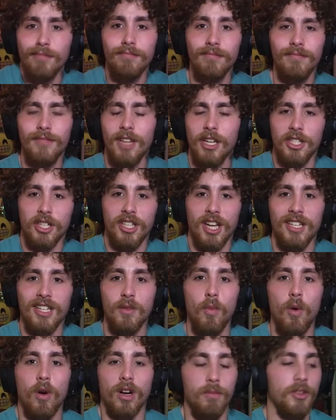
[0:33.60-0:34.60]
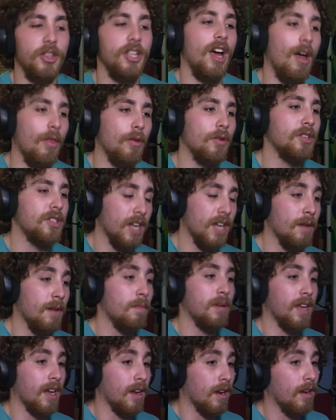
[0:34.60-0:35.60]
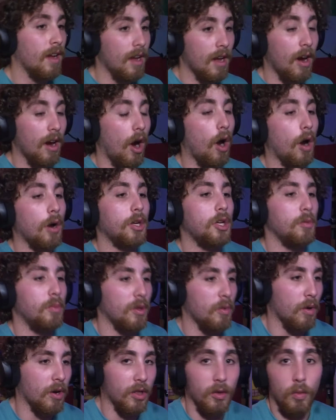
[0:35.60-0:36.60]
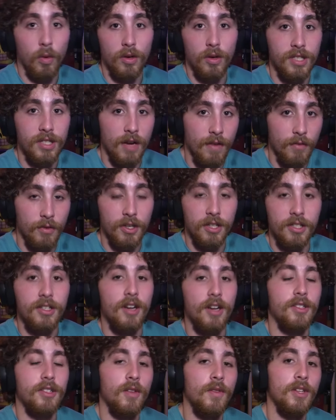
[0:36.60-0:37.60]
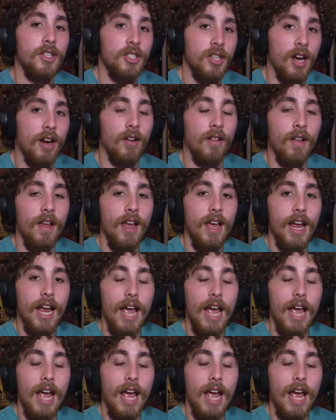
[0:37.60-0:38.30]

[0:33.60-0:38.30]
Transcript: That just doesn't work. But the other sin being arguably one of the worst I've ever discussed on this channel,